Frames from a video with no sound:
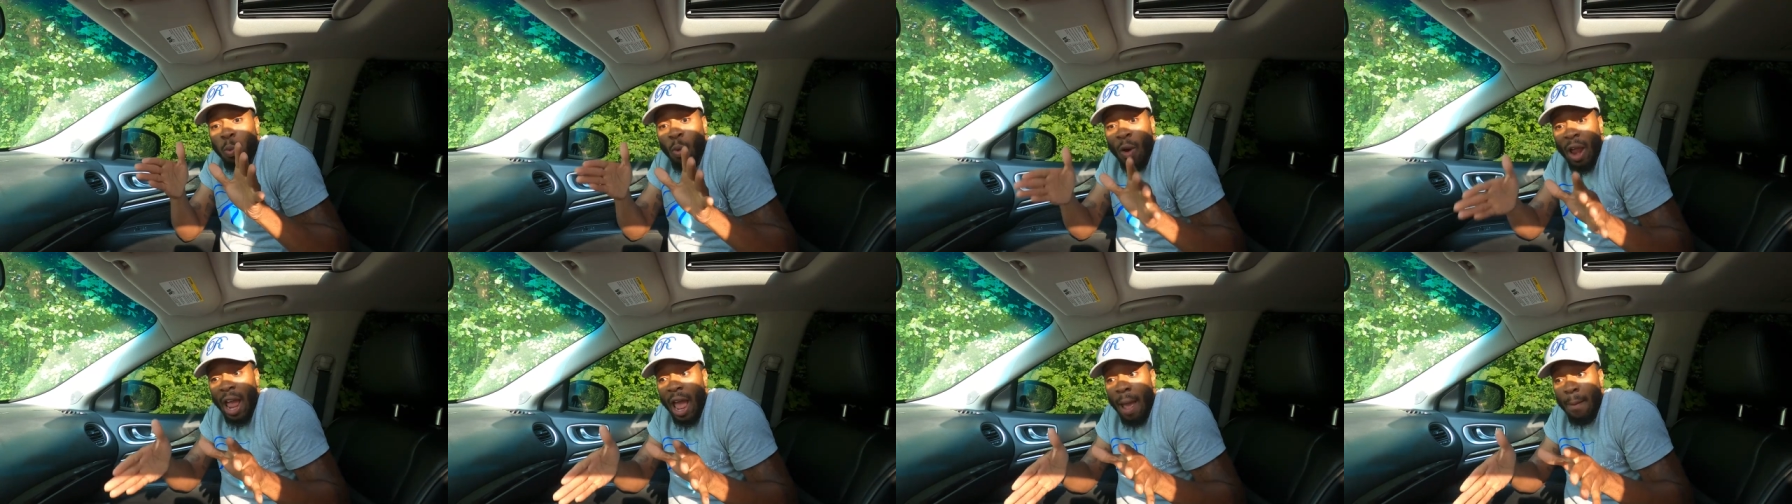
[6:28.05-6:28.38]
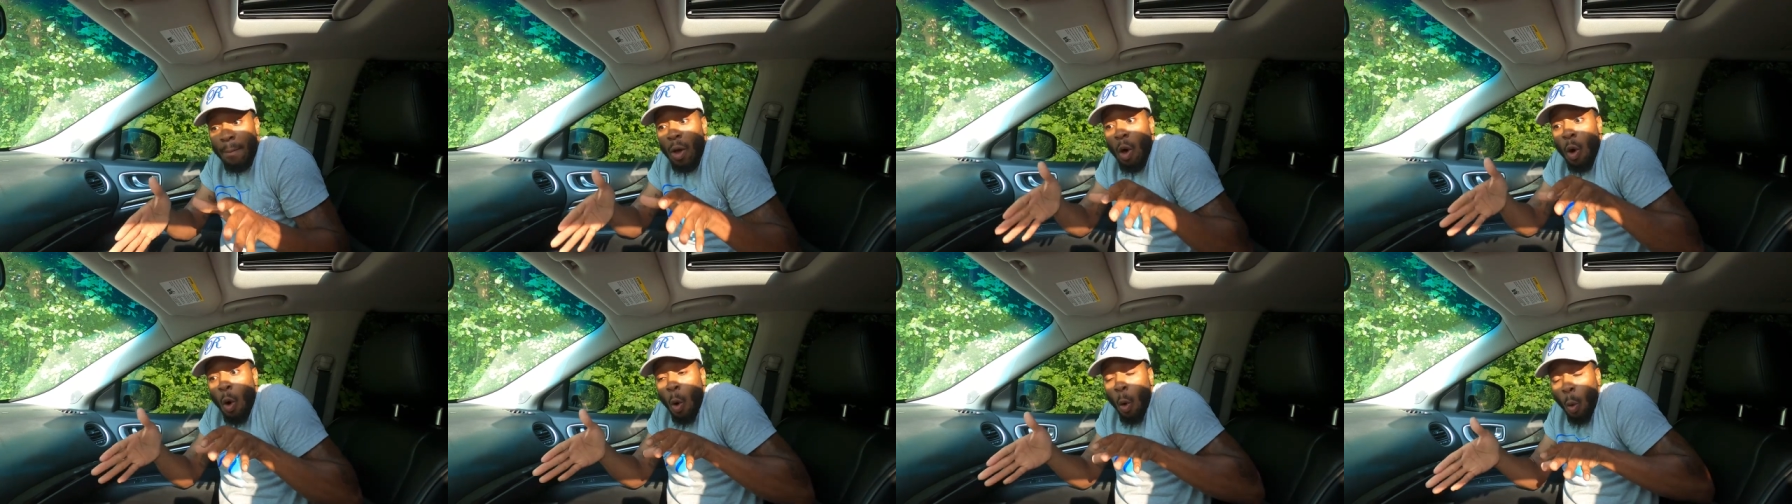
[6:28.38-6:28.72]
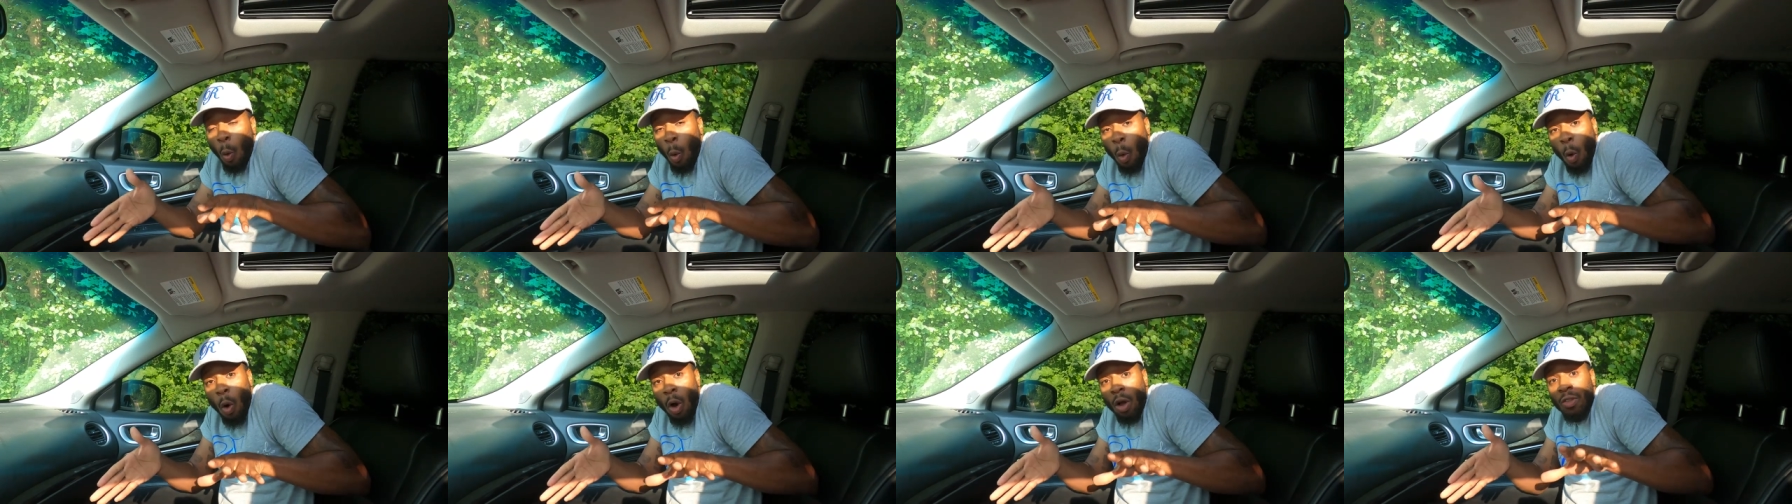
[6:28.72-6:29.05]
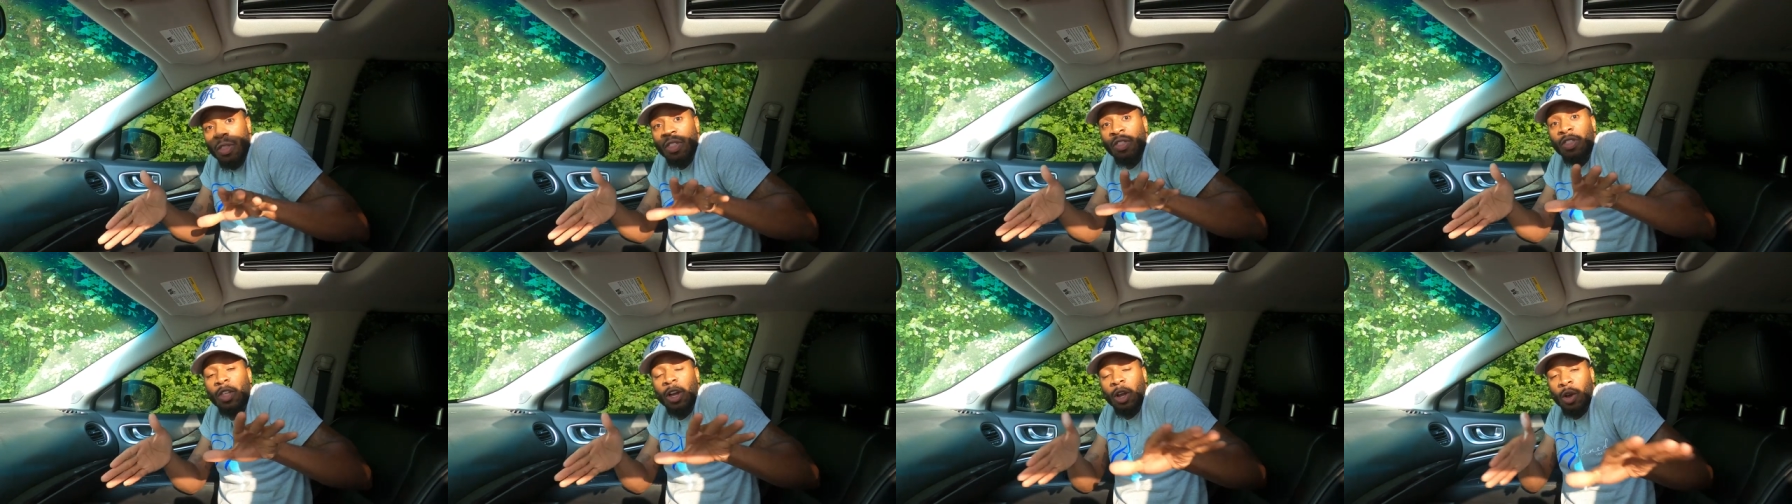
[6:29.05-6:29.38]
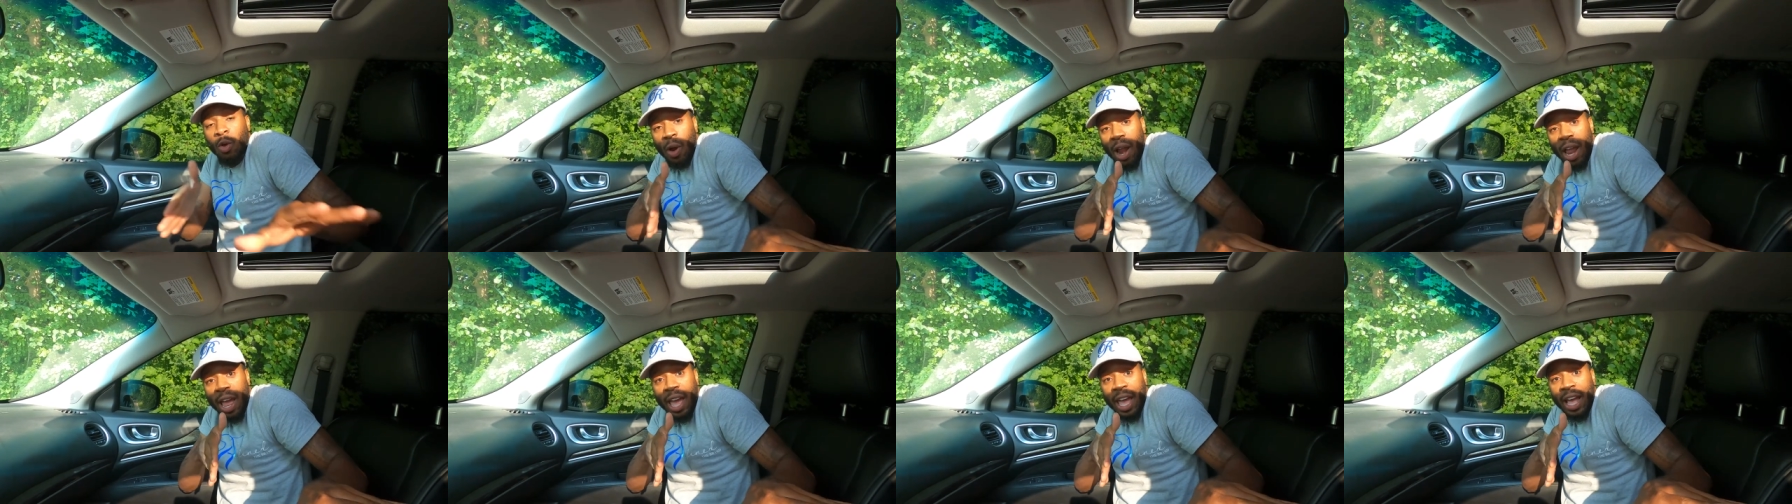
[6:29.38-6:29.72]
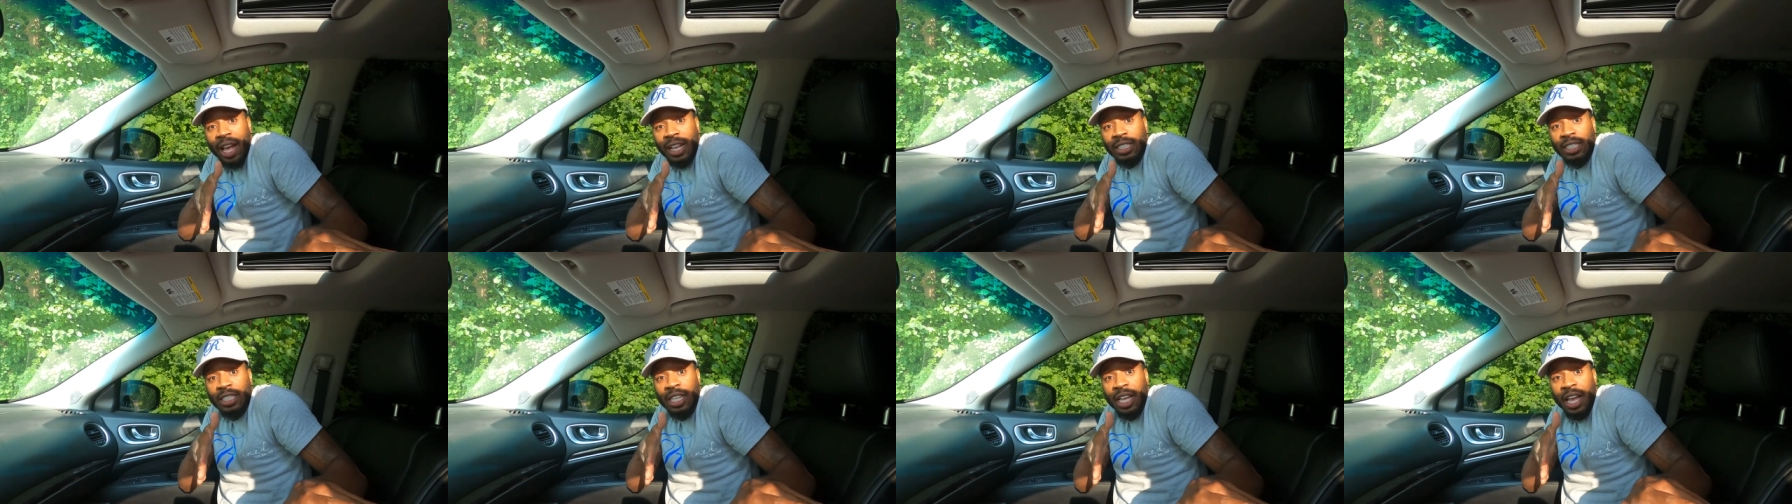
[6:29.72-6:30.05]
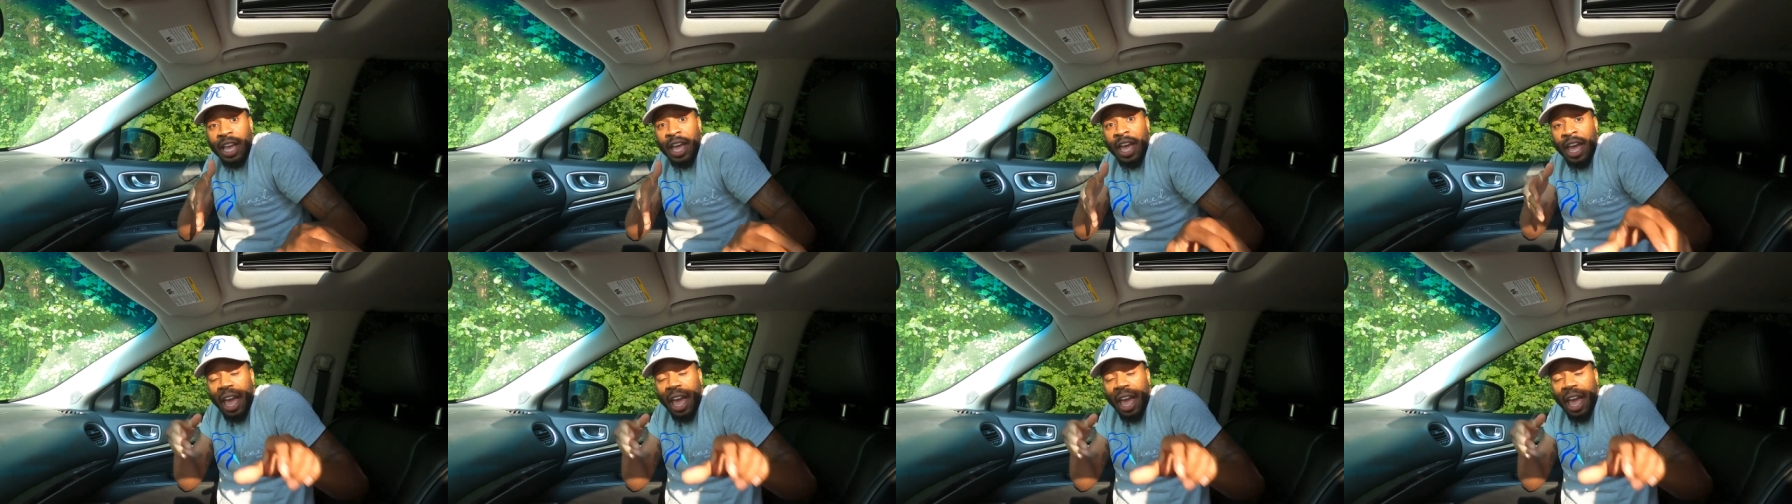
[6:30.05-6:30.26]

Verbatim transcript: ramp on the grass